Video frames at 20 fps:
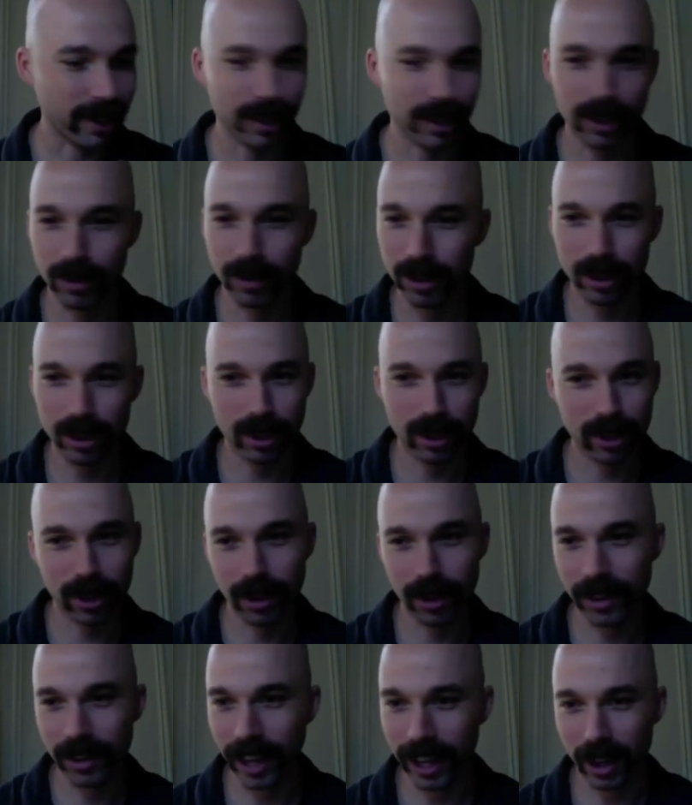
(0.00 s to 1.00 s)
you just
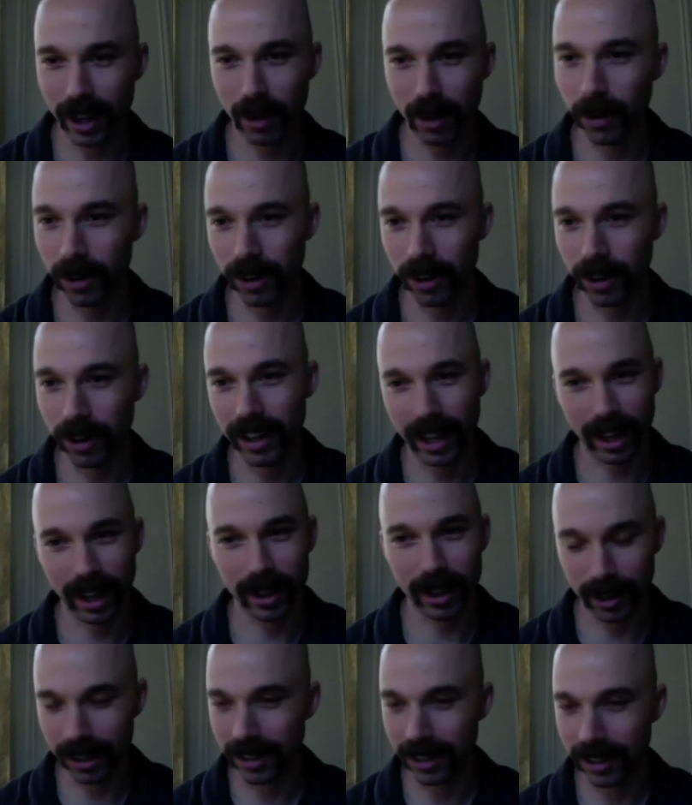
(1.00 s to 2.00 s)
turned that corner and now
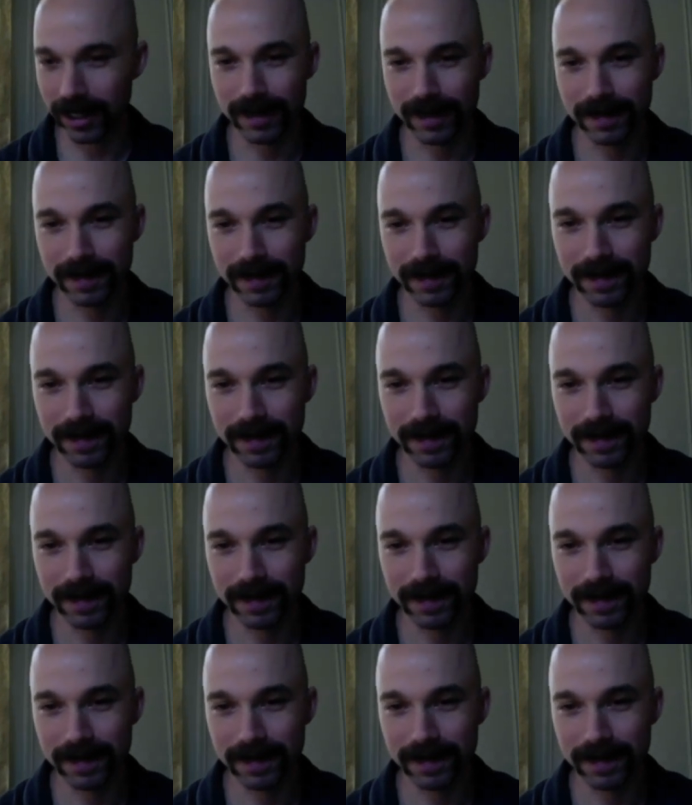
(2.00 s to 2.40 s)
you can